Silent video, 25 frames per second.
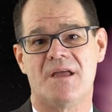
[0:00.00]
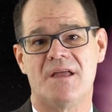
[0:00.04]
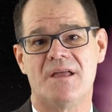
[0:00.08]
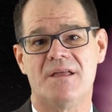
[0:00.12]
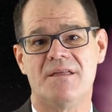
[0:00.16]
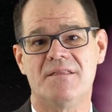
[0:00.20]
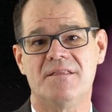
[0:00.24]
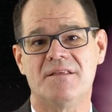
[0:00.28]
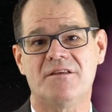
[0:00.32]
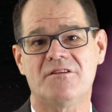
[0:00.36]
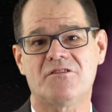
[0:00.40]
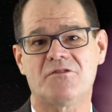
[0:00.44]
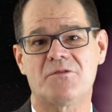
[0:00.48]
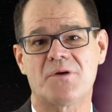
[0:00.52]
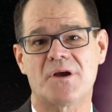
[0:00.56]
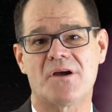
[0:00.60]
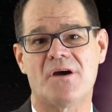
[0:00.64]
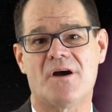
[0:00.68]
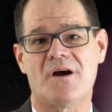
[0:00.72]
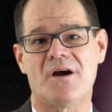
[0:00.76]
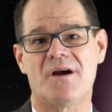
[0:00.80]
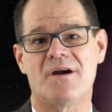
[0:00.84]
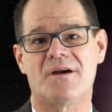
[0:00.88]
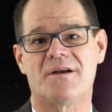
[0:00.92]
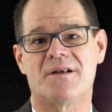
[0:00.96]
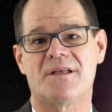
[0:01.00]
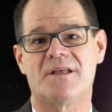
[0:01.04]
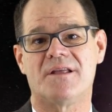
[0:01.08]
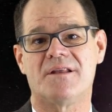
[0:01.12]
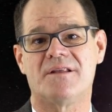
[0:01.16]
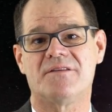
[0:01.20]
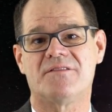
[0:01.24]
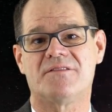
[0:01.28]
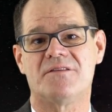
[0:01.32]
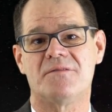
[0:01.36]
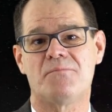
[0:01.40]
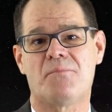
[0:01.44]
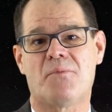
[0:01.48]
In this regard, it
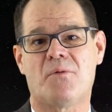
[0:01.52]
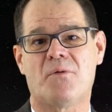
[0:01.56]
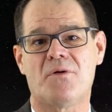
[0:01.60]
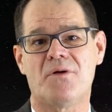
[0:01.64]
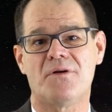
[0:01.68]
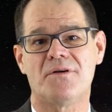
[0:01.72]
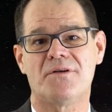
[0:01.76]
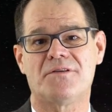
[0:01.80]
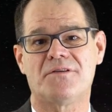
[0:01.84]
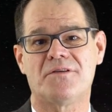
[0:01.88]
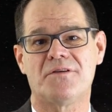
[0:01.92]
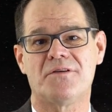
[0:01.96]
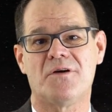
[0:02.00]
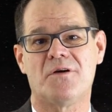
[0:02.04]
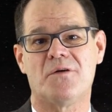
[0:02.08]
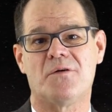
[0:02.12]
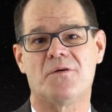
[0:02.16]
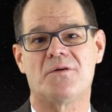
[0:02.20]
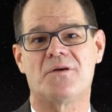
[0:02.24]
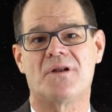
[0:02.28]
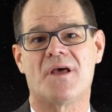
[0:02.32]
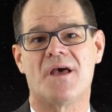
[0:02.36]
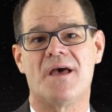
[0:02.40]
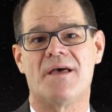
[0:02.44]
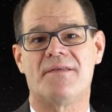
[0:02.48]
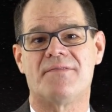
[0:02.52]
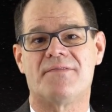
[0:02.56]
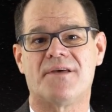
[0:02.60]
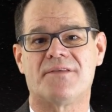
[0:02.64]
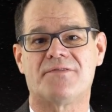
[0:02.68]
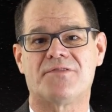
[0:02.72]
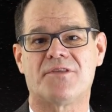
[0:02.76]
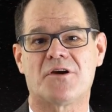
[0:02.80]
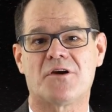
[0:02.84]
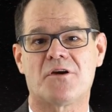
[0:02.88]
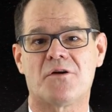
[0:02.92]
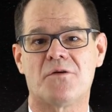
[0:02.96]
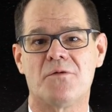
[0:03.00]
is important to note
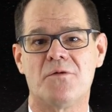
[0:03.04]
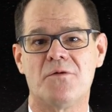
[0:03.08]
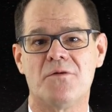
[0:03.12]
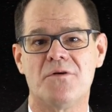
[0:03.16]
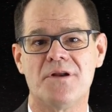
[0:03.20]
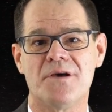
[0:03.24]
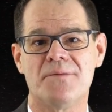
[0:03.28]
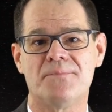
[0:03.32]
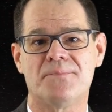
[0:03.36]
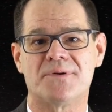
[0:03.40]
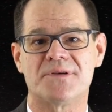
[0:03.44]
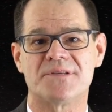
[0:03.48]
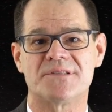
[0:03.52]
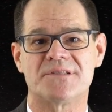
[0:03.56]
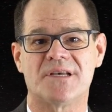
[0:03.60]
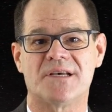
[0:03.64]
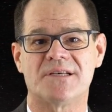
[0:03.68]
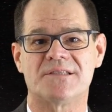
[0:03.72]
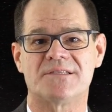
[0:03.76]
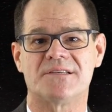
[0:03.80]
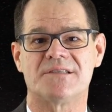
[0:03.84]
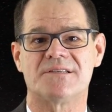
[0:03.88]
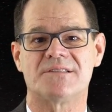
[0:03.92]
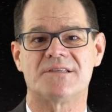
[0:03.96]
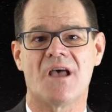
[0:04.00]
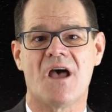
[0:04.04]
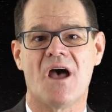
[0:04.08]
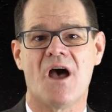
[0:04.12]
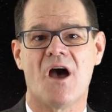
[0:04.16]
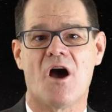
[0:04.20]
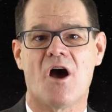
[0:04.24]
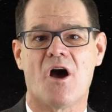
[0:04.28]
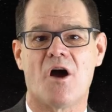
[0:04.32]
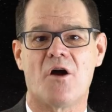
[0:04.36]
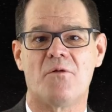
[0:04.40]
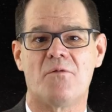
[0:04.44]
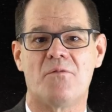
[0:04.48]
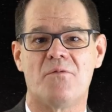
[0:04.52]
that the corona possesses
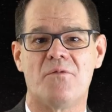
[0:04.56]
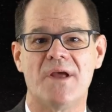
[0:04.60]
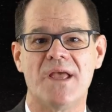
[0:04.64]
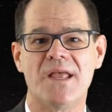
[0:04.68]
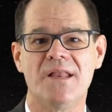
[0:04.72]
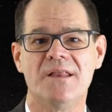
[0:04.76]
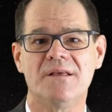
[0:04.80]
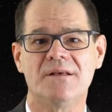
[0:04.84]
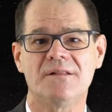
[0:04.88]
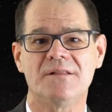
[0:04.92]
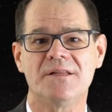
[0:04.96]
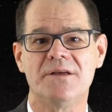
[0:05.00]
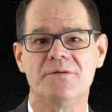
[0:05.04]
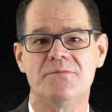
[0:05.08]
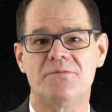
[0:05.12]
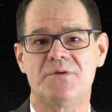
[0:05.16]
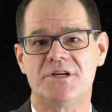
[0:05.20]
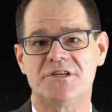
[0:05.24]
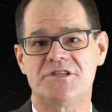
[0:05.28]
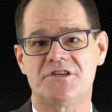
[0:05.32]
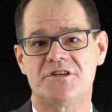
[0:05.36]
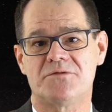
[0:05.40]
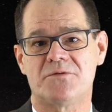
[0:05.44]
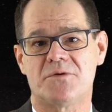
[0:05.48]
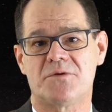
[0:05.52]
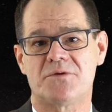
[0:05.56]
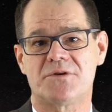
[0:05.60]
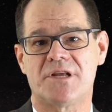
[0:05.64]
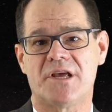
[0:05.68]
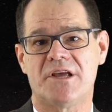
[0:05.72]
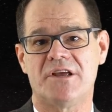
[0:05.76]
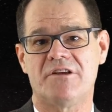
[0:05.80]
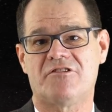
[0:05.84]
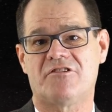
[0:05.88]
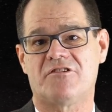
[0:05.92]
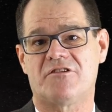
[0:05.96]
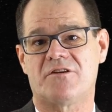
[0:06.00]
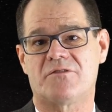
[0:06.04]
a radially rigid
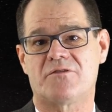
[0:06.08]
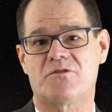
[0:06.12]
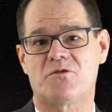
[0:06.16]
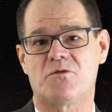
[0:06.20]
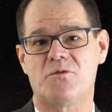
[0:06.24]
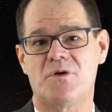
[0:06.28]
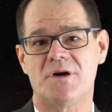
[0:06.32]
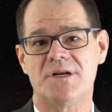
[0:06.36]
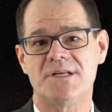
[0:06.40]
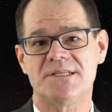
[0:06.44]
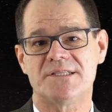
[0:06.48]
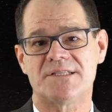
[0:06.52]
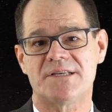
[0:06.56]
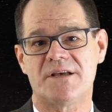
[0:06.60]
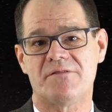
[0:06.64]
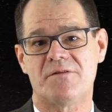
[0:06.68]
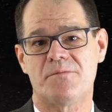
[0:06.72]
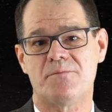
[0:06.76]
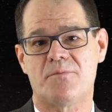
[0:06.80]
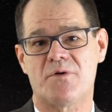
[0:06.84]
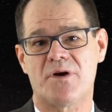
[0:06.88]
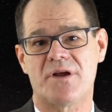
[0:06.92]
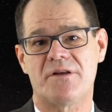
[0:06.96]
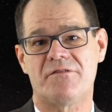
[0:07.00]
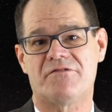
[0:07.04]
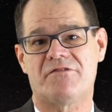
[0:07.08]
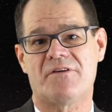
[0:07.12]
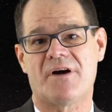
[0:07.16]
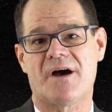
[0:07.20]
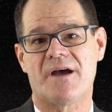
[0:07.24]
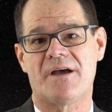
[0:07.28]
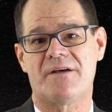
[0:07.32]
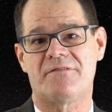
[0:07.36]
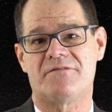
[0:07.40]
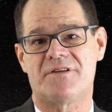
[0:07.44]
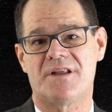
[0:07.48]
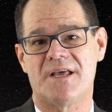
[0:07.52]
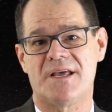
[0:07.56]
rotation of
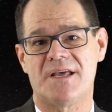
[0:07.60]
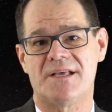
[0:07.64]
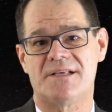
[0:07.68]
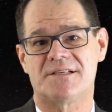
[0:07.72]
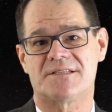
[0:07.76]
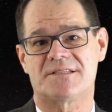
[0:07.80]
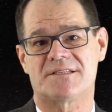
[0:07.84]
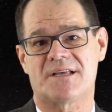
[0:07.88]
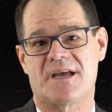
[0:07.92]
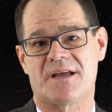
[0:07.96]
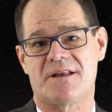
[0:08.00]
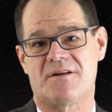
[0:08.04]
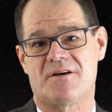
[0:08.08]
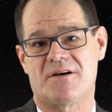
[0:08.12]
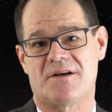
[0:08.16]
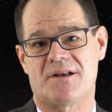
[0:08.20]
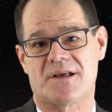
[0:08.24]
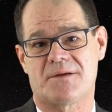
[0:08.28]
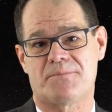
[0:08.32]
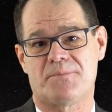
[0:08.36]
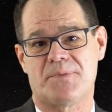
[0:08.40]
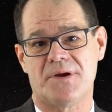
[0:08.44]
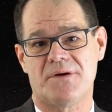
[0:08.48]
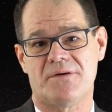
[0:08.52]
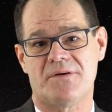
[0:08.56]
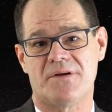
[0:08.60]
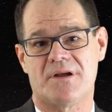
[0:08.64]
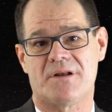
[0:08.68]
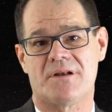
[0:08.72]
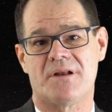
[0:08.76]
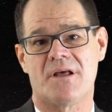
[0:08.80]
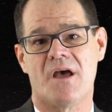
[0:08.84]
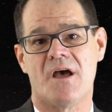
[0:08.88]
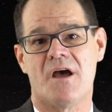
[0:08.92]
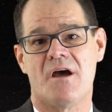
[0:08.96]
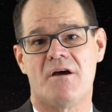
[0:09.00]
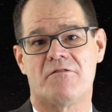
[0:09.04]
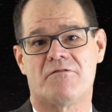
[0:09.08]
27.5 days synodic
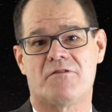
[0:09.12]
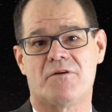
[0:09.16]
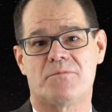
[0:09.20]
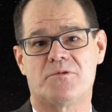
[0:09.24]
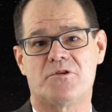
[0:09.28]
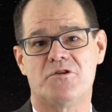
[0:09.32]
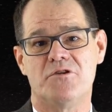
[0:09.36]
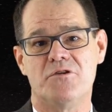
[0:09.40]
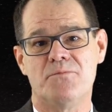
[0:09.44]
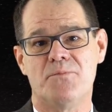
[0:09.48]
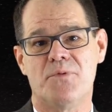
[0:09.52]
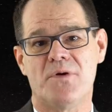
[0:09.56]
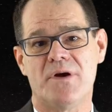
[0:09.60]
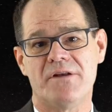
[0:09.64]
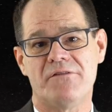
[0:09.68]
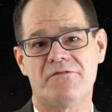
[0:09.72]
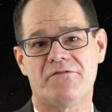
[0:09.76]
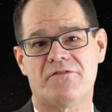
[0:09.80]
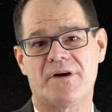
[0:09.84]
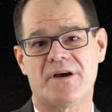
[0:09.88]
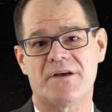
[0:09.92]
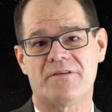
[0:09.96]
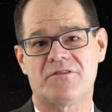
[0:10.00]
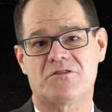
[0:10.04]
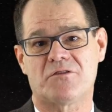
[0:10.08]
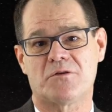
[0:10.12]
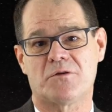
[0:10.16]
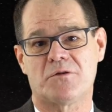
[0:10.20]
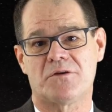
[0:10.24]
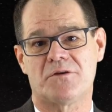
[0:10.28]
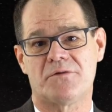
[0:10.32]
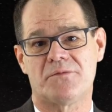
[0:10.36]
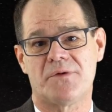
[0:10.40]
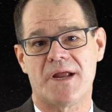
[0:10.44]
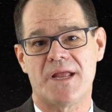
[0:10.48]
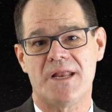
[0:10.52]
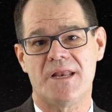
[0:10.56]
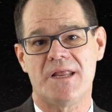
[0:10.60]
period from 2.5
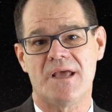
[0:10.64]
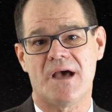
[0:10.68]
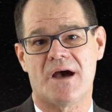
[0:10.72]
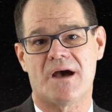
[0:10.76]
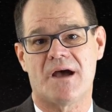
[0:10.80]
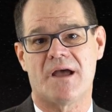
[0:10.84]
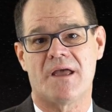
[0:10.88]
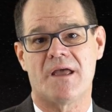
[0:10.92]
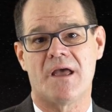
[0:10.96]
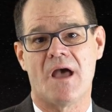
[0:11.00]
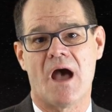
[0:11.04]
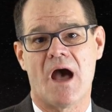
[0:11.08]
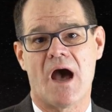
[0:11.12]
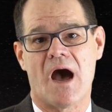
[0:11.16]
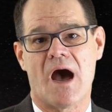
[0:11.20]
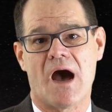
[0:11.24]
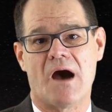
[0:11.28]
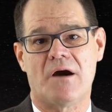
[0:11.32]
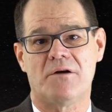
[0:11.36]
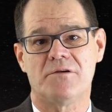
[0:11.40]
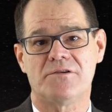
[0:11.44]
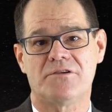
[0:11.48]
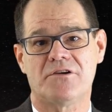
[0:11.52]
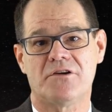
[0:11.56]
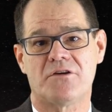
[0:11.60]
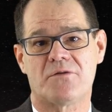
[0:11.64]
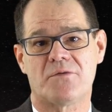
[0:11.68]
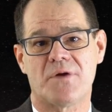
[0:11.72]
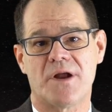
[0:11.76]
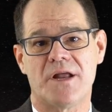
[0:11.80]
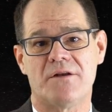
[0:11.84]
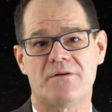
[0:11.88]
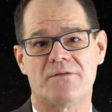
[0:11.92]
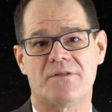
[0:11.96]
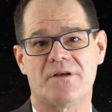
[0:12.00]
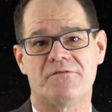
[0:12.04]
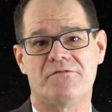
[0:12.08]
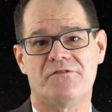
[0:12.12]
solar radii out to
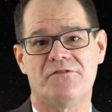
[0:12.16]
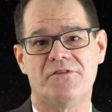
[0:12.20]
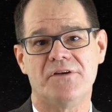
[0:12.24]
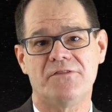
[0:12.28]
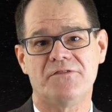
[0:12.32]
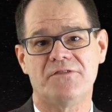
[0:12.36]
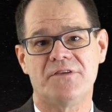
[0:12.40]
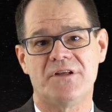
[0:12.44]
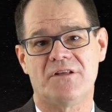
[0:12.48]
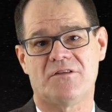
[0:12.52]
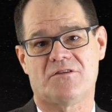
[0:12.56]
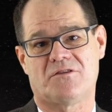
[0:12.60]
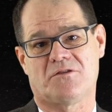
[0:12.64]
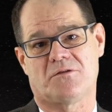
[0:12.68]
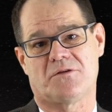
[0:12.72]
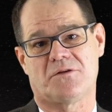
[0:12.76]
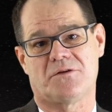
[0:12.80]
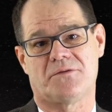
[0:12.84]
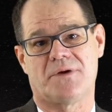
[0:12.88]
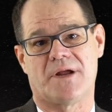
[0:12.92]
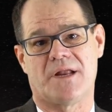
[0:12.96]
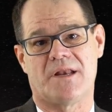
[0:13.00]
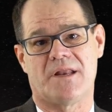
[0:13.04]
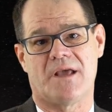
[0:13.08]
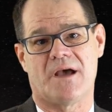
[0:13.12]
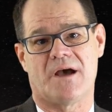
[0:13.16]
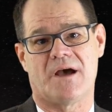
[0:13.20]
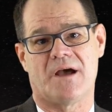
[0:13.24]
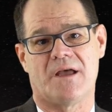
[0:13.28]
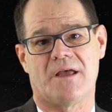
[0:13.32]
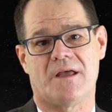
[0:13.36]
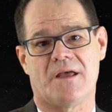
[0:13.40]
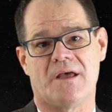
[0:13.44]
greater than 15 solar radii.